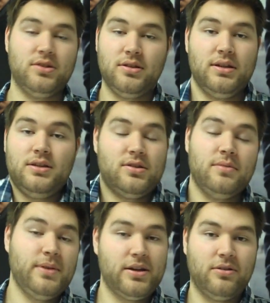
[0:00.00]
it
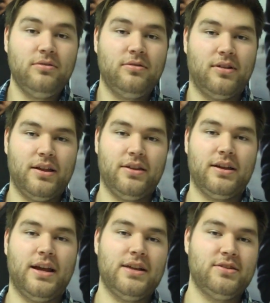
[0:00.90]
should be cool. I
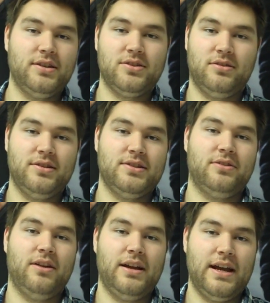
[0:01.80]
think Angelina Jolie's a
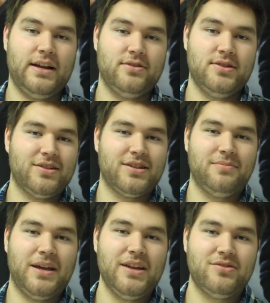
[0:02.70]
great actress. It's
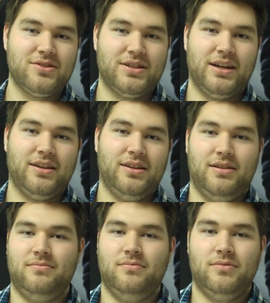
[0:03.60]
going to be interesting.
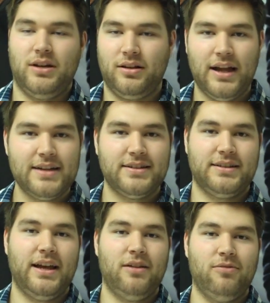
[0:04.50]
A classic
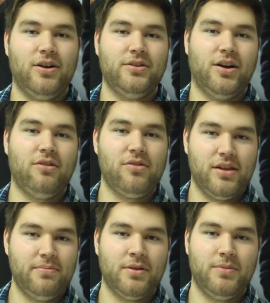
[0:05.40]
tale we all know,
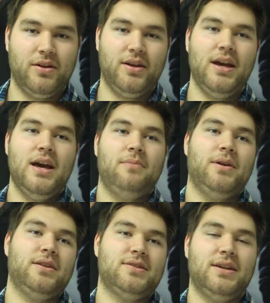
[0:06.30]
Sleeping Beauty,
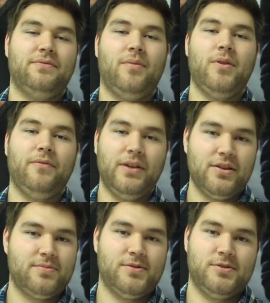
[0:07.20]
but you see it from the
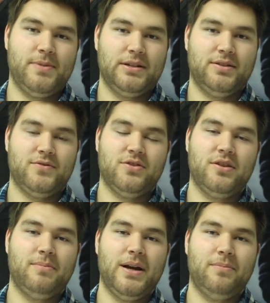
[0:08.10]
villain's perspective. So
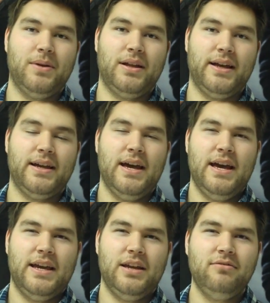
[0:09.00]
you might be like,
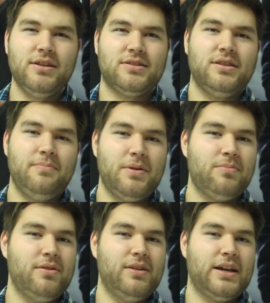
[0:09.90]
you know what, Sleeping
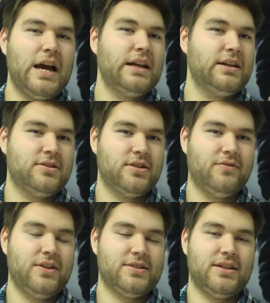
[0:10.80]
Beauty kind of
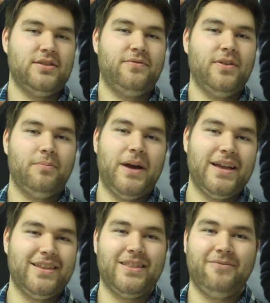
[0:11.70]
deserved this, and you feel
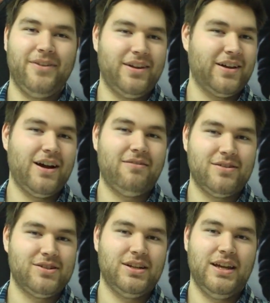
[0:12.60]
bad that the villain got
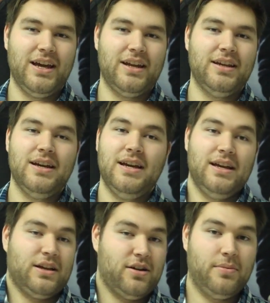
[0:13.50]
what she did.
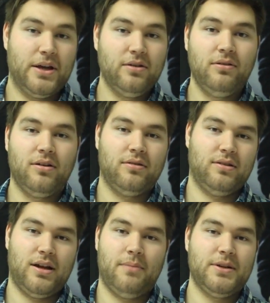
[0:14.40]
Could be cool.
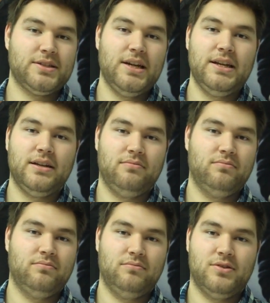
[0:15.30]
I'm excited.
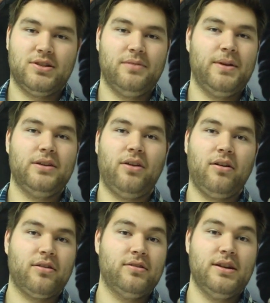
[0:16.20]
It's going to be a
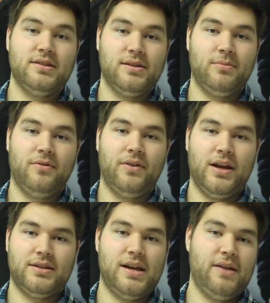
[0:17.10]
darker Disney movie,
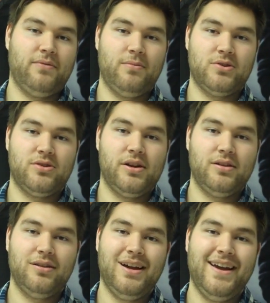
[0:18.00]
I take from the
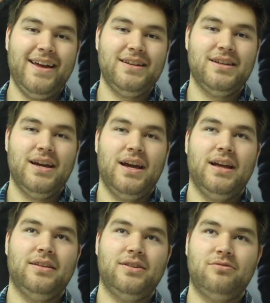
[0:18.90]
trailer, and
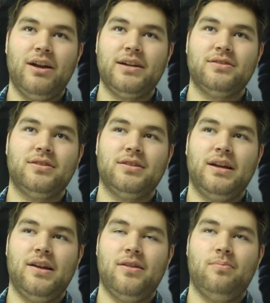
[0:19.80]
the director,
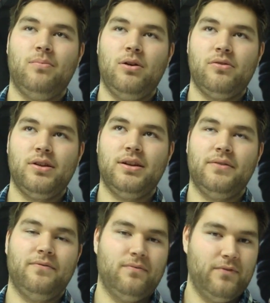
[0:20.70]
he's mostly
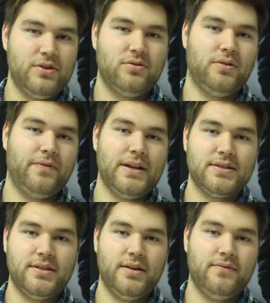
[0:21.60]
done visual
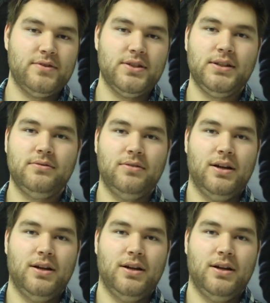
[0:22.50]
effects stuff, so